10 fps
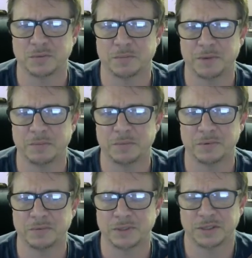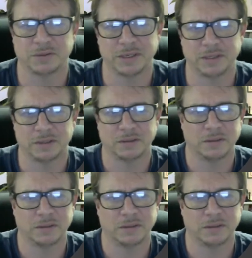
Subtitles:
where people are really trying to,